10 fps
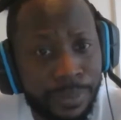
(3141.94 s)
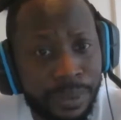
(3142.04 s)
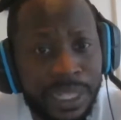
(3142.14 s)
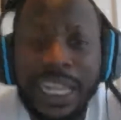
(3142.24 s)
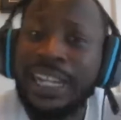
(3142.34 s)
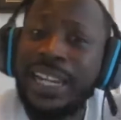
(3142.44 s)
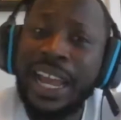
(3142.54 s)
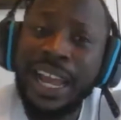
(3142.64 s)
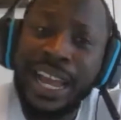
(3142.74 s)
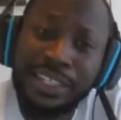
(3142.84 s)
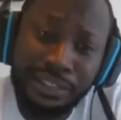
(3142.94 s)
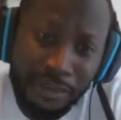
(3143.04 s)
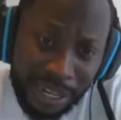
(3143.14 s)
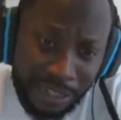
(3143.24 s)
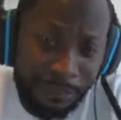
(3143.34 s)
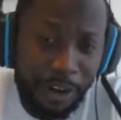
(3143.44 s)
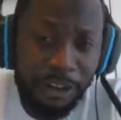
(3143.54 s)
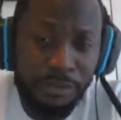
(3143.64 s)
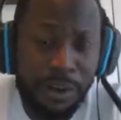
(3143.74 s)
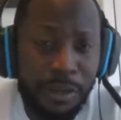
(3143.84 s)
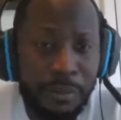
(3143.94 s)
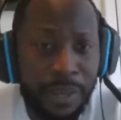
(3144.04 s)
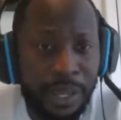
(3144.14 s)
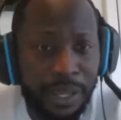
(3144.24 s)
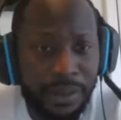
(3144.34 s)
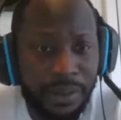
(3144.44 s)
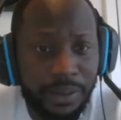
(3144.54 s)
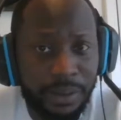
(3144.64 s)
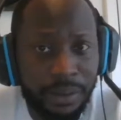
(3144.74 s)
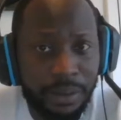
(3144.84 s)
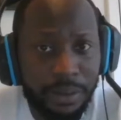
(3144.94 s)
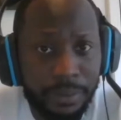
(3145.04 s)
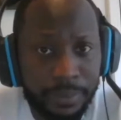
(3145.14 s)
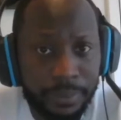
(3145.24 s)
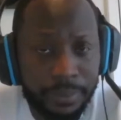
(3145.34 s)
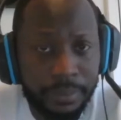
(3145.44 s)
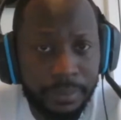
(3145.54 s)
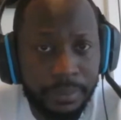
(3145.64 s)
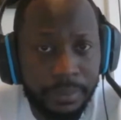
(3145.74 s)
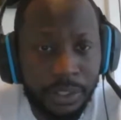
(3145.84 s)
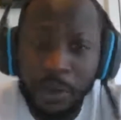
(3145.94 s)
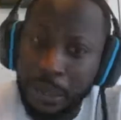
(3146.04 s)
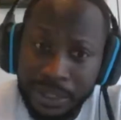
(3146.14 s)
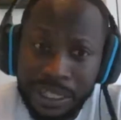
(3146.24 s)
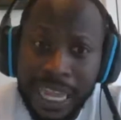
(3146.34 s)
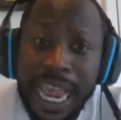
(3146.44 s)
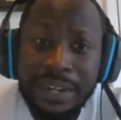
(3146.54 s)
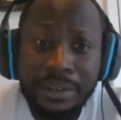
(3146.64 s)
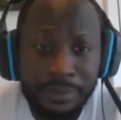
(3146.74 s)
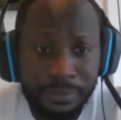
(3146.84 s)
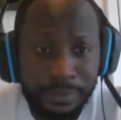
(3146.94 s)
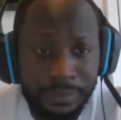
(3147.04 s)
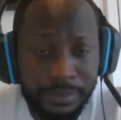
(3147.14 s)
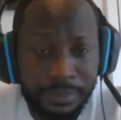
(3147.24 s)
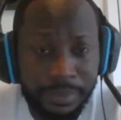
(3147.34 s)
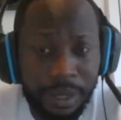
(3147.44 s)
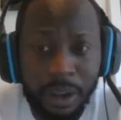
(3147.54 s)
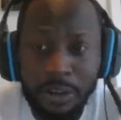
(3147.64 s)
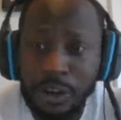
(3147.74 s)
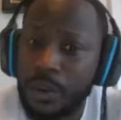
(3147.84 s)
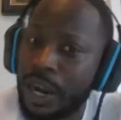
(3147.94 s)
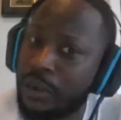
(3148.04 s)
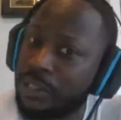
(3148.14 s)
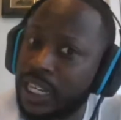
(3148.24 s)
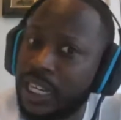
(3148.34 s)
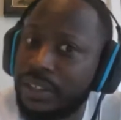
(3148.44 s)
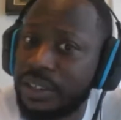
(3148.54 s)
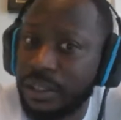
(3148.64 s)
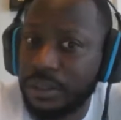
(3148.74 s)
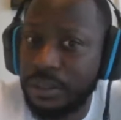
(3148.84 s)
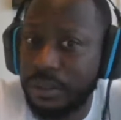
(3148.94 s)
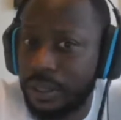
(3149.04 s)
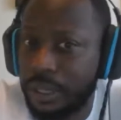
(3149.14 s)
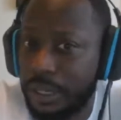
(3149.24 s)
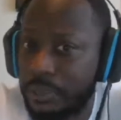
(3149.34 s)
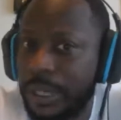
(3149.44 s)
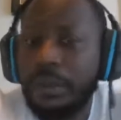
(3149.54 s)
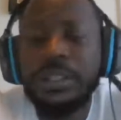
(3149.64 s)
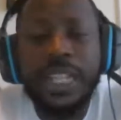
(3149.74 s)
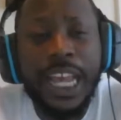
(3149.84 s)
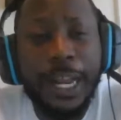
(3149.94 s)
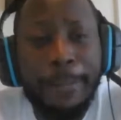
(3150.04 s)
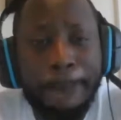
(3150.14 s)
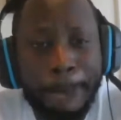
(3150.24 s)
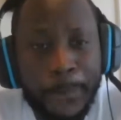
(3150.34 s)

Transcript: Leading their asses right to first round picks. So he was leading. I don't know where he was leading to, but he was leading.